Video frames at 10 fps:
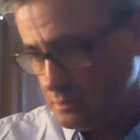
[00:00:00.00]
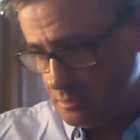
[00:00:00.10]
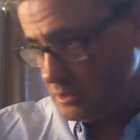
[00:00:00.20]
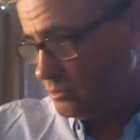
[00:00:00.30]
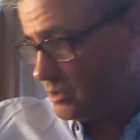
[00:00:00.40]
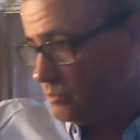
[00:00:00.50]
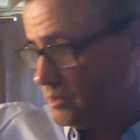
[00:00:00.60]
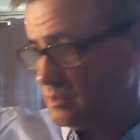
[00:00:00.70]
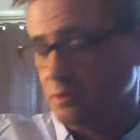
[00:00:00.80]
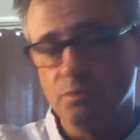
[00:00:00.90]
You know, get rid
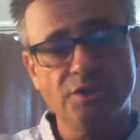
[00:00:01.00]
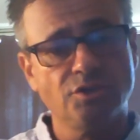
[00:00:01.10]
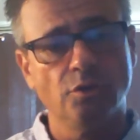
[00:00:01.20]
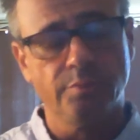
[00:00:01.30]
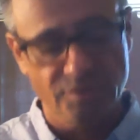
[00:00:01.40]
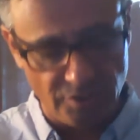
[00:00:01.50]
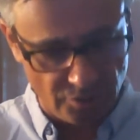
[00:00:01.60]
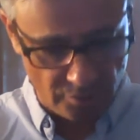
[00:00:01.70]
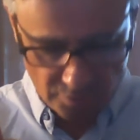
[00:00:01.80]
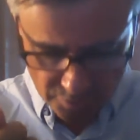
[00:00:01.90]
of the original procedure
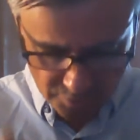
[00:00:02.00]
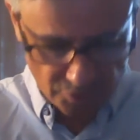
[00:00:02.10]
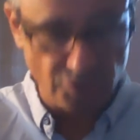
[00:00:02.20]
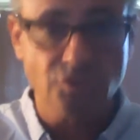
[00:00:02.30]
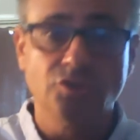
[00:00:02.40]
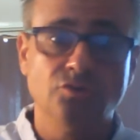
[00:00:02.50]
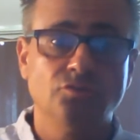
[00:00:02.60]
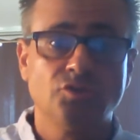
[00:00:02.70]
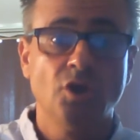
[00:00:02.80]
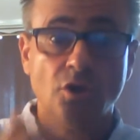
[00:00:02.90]
and could I just
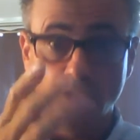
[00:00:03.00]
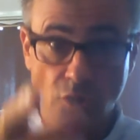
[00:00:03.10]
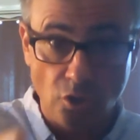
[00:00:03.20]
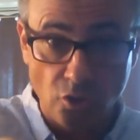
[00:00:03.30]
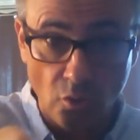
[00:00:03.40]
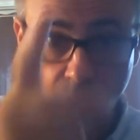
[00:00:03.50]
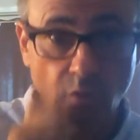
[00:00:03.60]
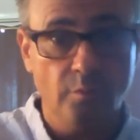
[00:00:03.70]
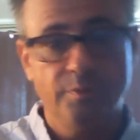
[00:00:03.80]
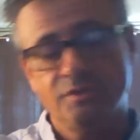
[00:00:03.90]
use
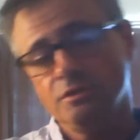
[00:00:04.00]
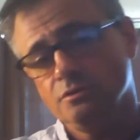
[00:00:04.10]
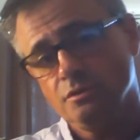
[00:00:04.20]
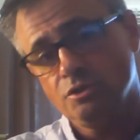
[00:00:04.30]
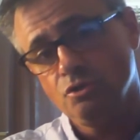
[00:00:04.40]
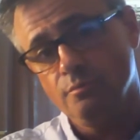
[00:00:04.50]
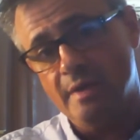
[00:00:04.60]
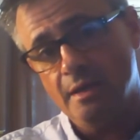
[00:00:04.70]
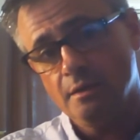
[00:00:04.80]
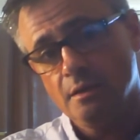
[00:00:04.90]
your procedure that you
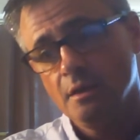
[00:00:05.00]
made?